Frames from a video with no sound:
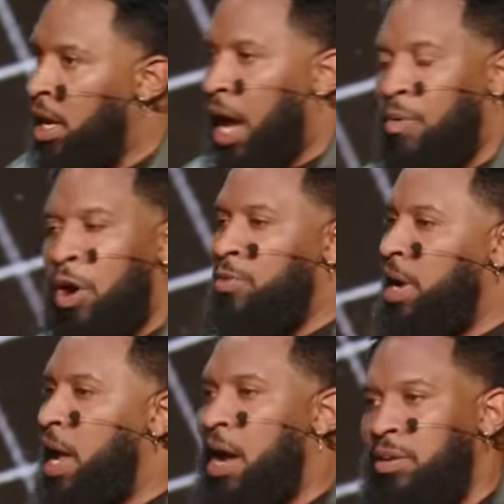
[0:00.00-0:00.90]
I won't
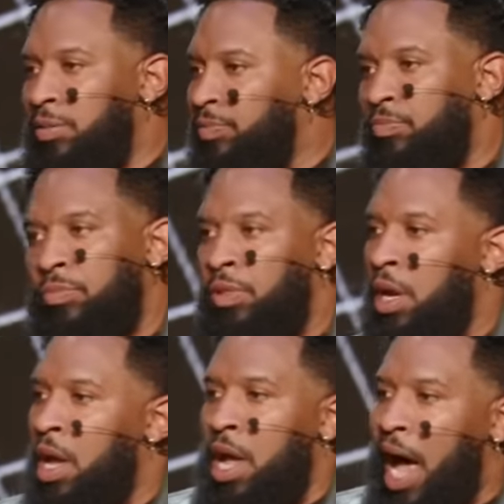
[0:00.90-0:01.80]
run out.
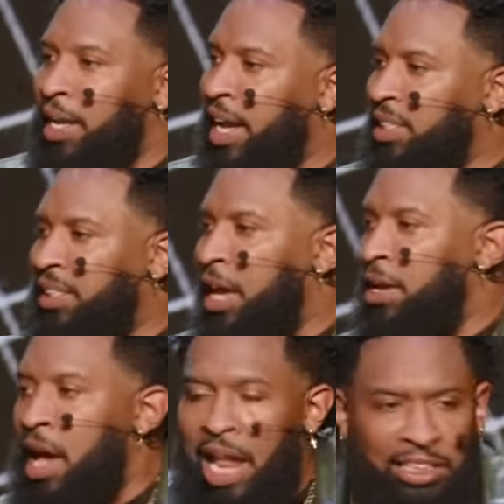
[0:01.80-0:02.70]
I can't tell
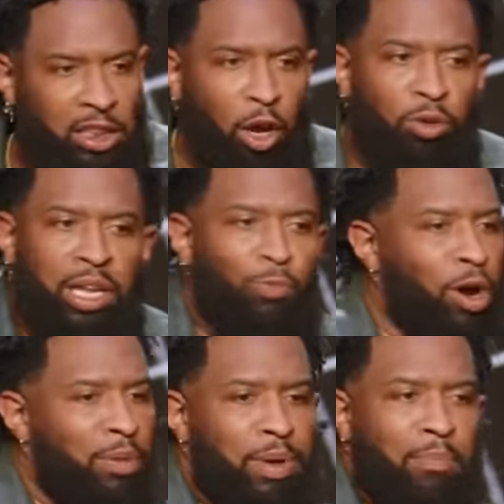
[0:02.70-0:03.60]
y'all, I so didn't
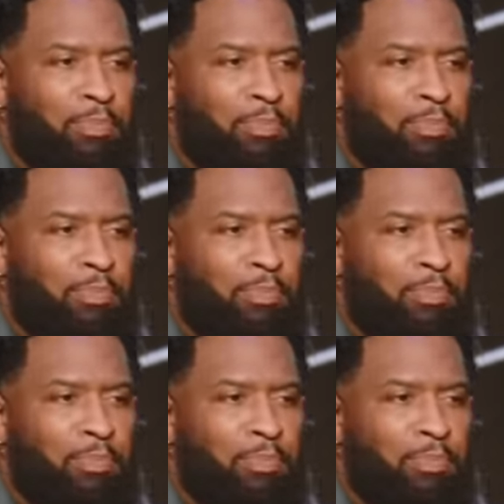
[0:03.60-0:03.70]
want to be a